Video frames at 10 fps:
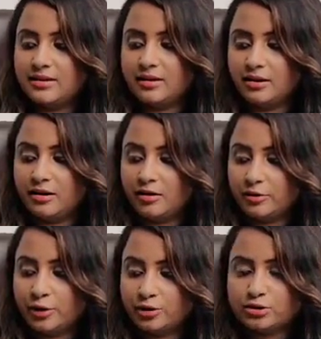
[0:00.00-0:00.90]

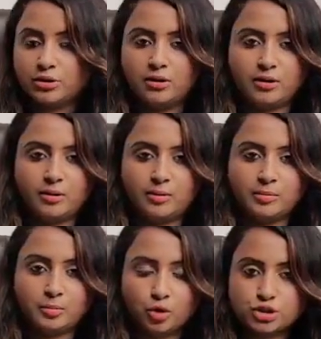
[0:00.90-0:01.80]

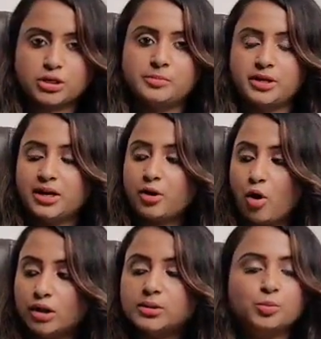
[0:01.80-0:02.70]
motion blur
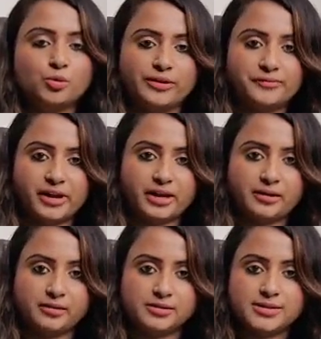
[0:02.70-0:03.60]
on the moving
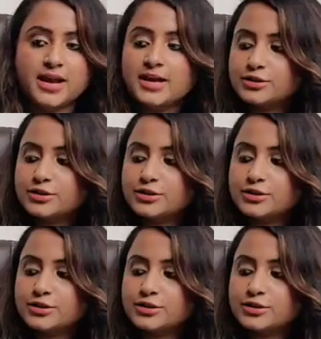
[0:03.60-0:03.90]
vehicles.